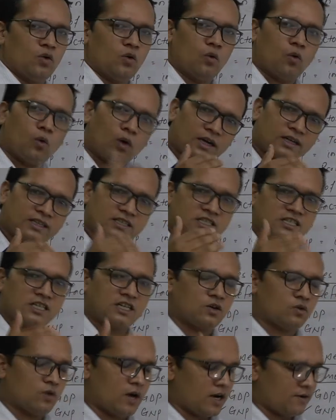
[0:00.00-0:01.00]
what is
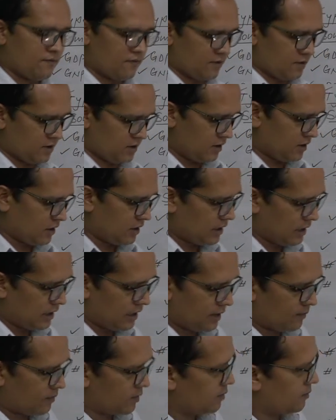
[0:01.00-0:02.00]
required for the
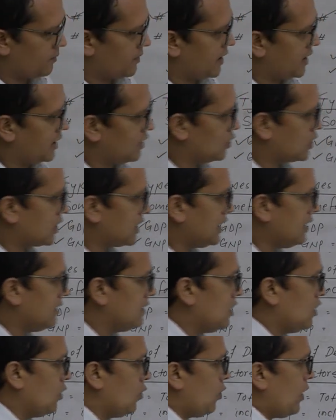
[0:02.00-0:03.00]
development. Okay,
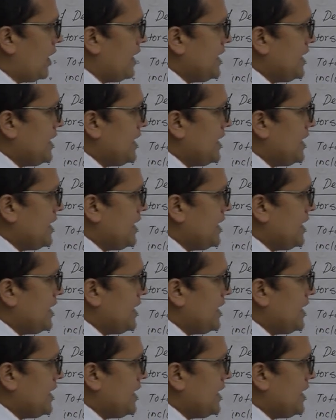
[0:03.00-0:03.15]
why